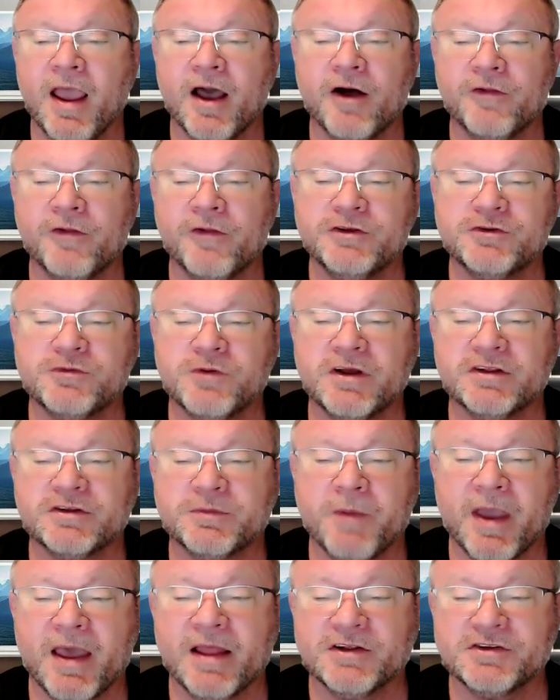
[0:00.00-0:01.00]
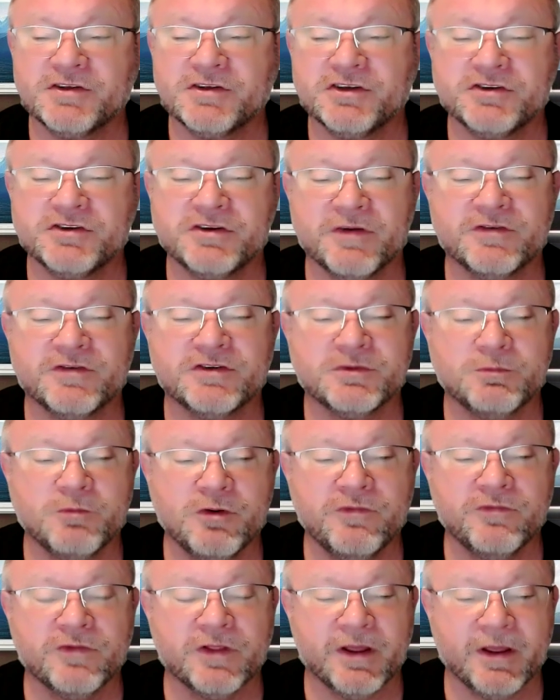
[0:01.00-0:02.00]
Healthy struts manage this shift
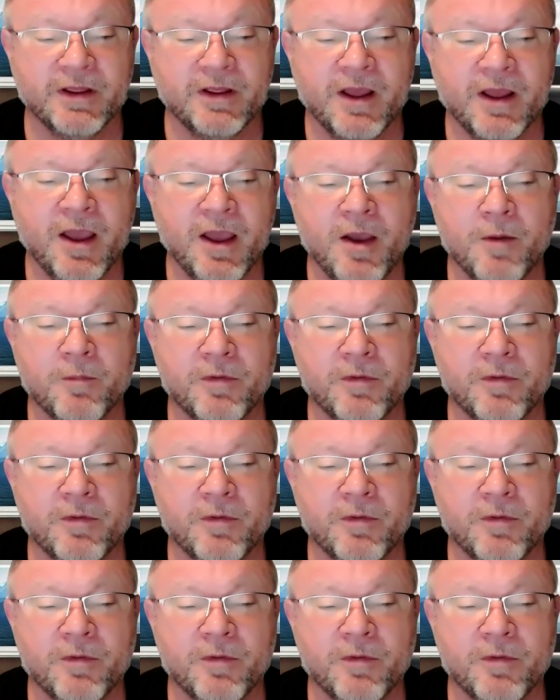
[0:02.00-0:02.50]
smoothly,